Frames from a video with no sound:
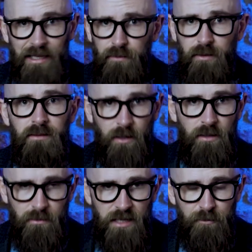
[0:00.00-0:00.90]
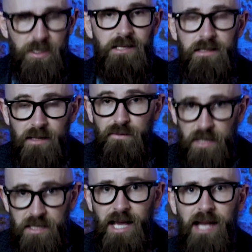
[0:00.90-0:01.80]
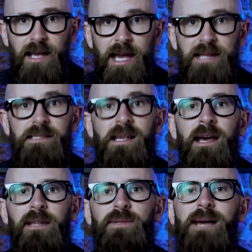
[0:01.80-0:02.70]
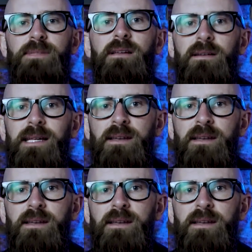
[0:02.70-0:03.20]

even though the myth persisted for decades, there was absolutely